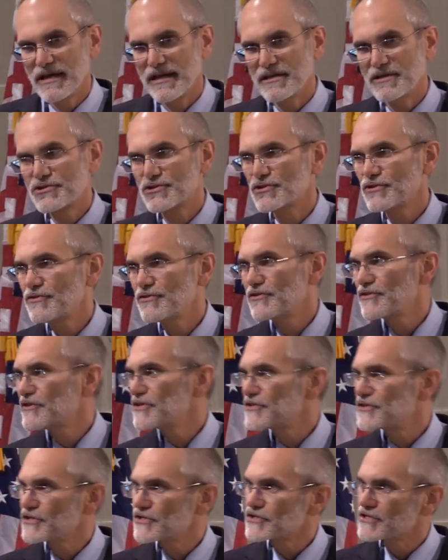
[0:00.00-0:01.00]
And in truth,
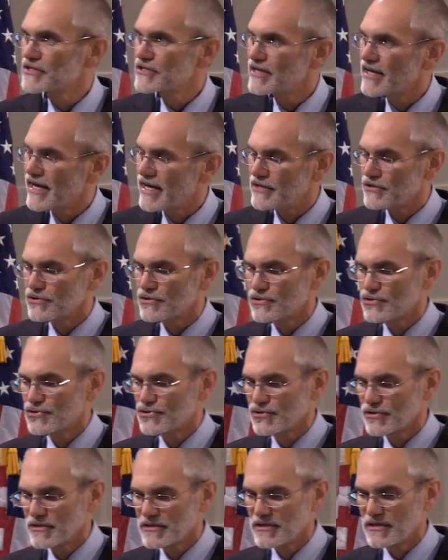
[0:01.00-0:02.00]
this is
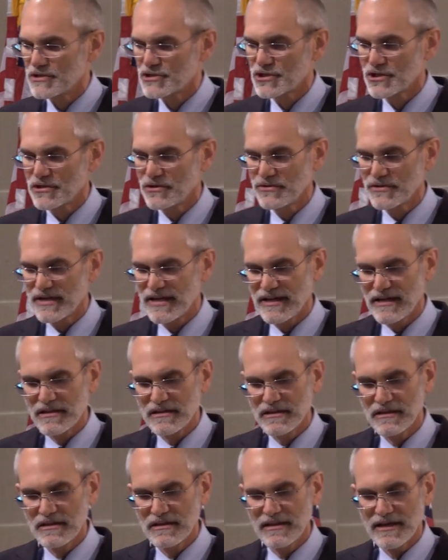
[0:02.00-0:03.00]
not traditional
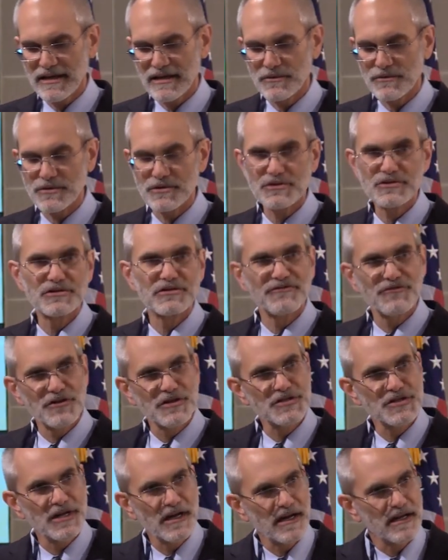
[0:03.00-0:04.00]
Catholic language. The
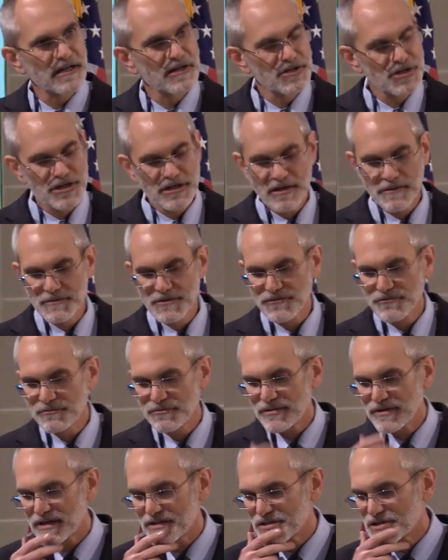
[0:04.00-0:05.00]
phraseology comes
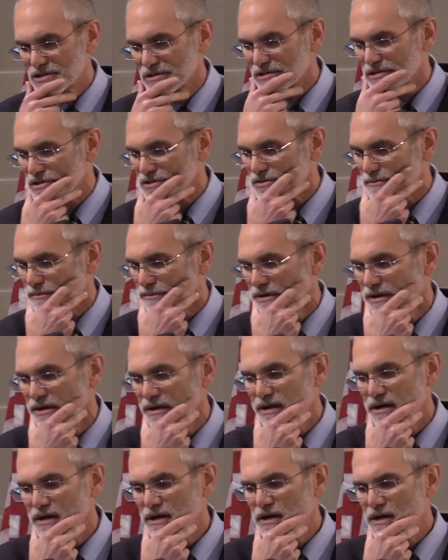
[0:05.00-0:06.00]
from
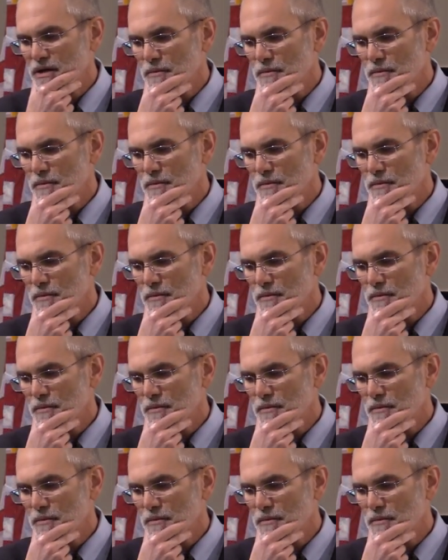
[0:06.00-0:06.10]
Protestantism,